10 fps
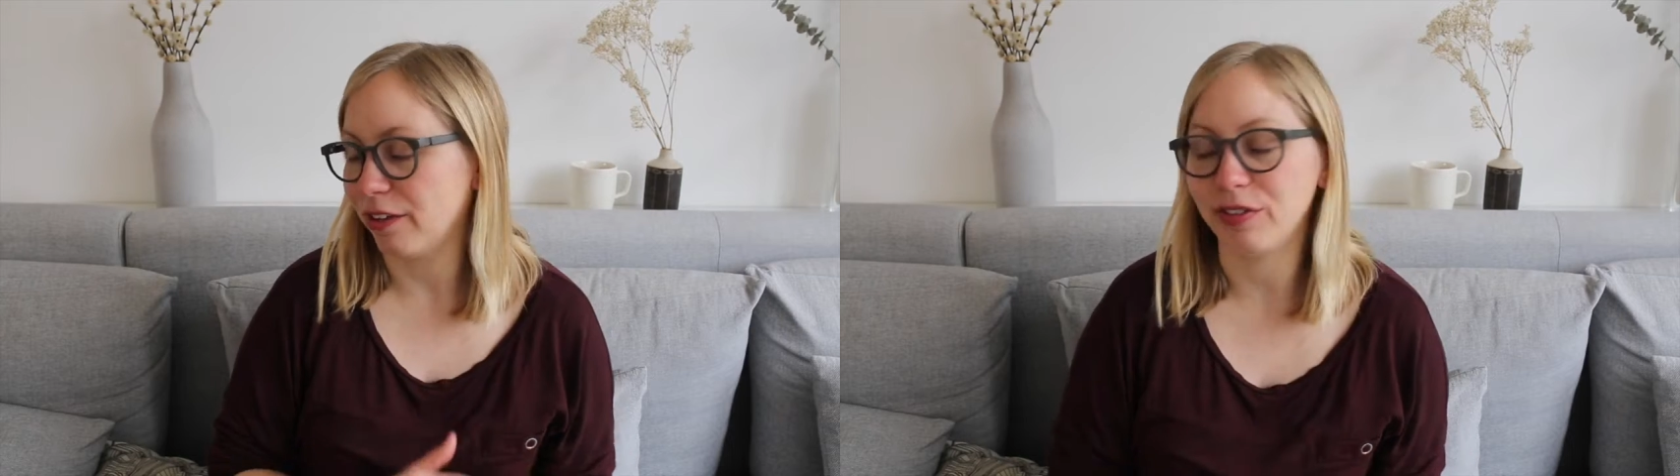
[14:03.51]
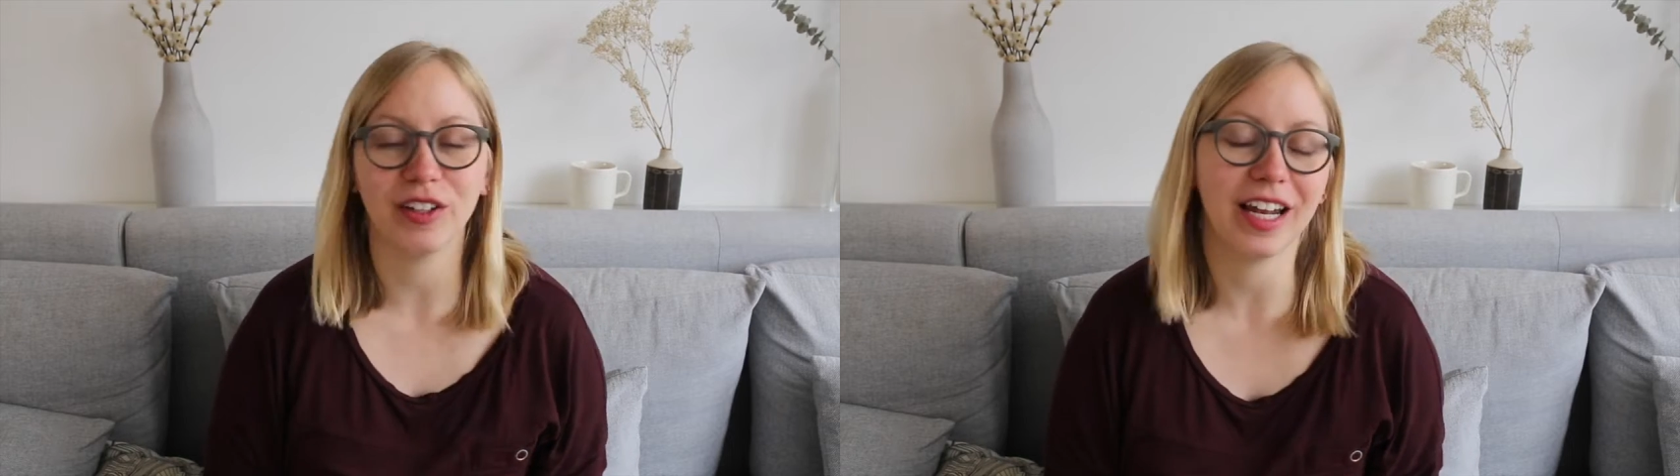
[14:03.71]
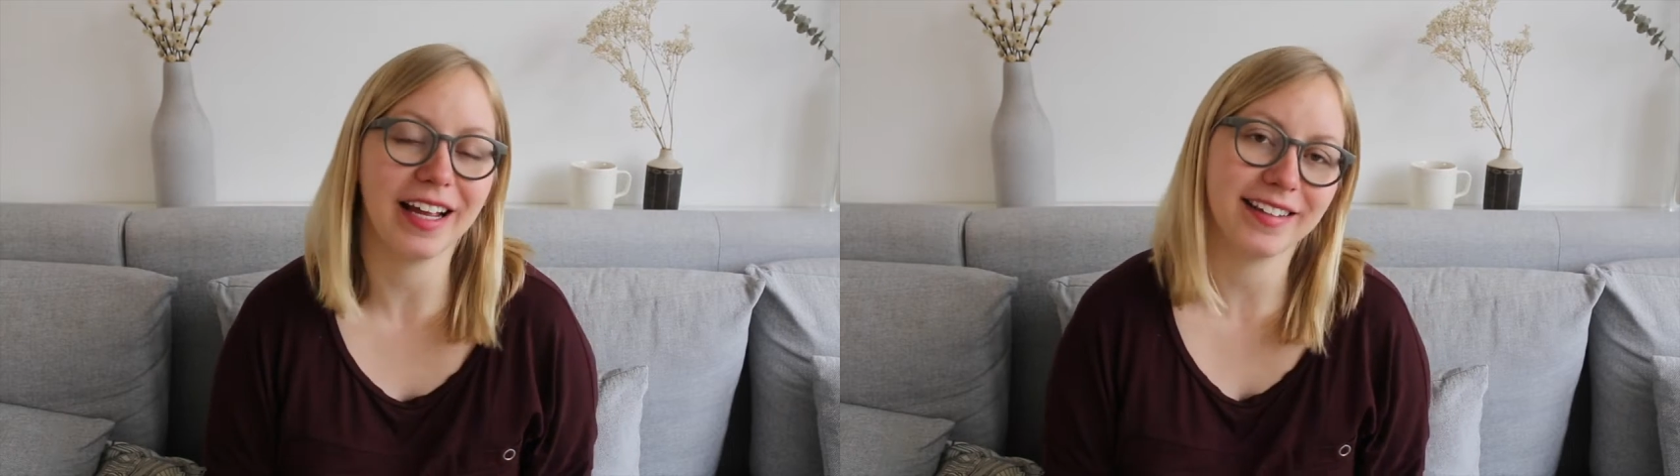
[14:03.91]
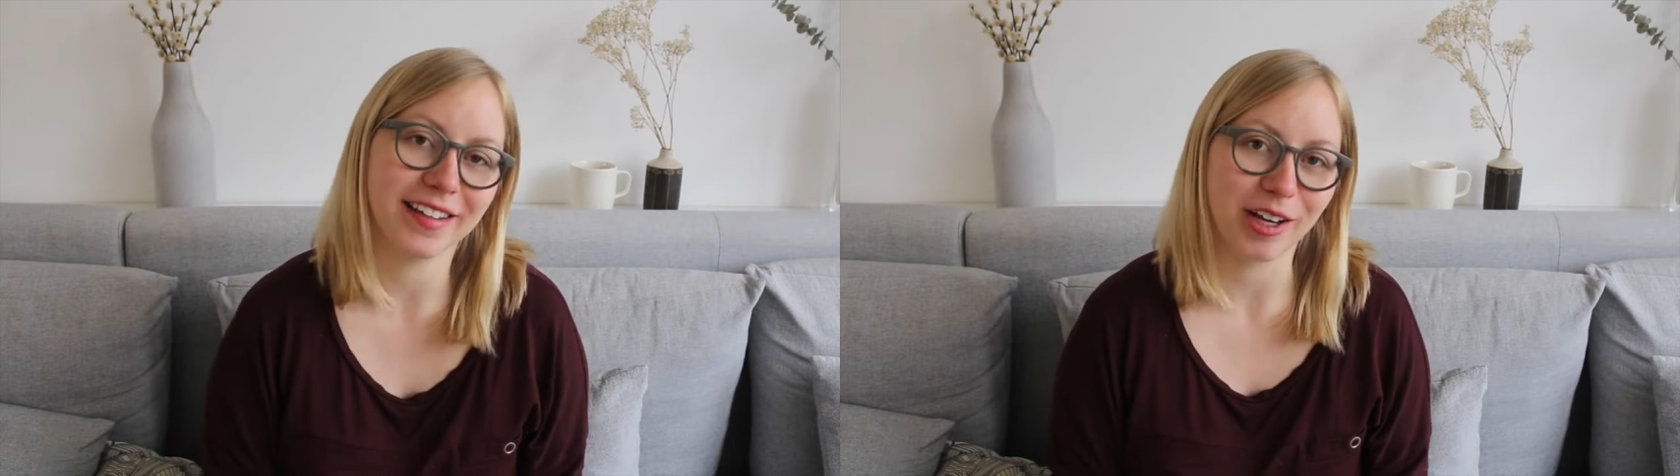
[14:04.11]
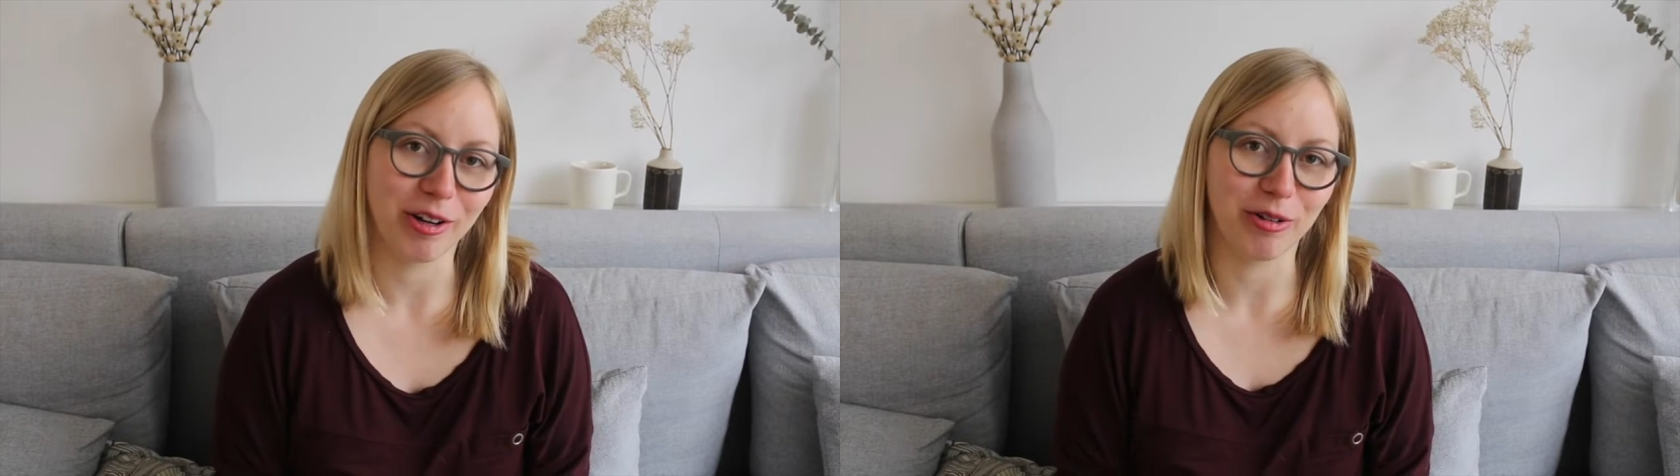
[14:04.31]
a few days
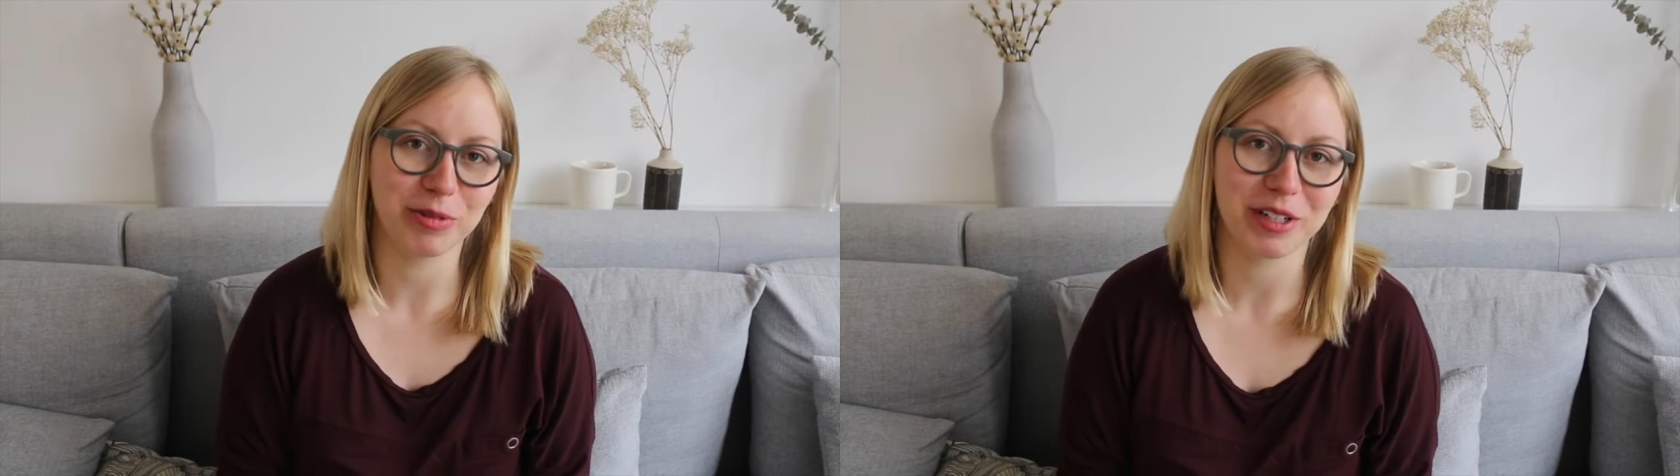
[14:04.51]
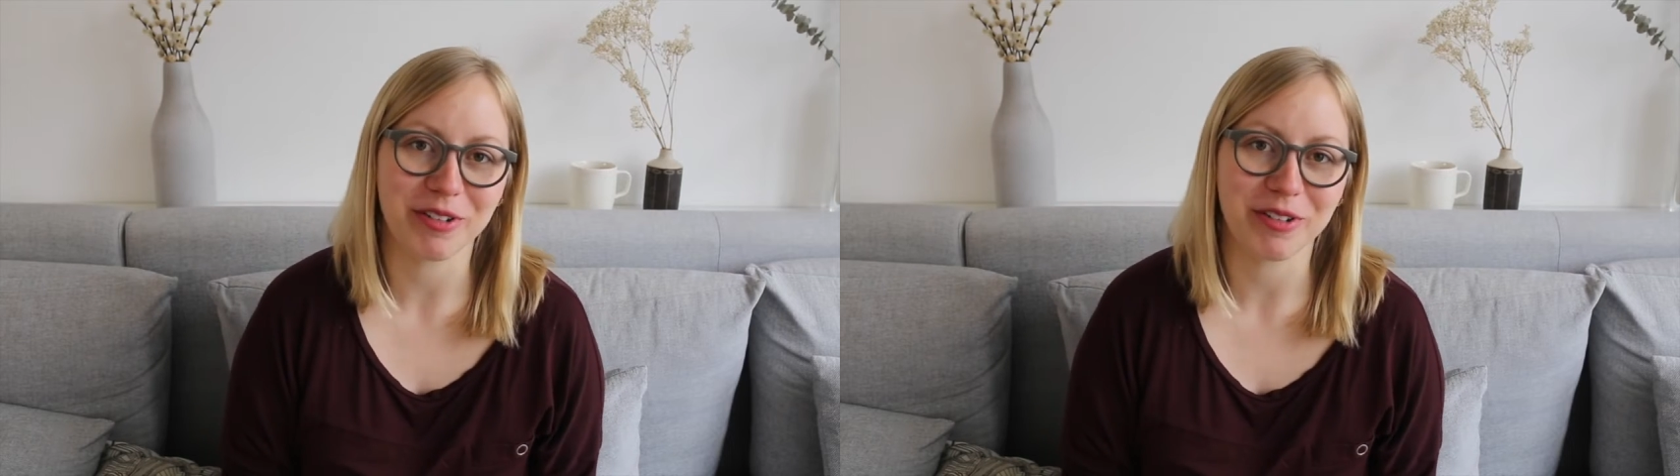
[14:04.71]
ago, we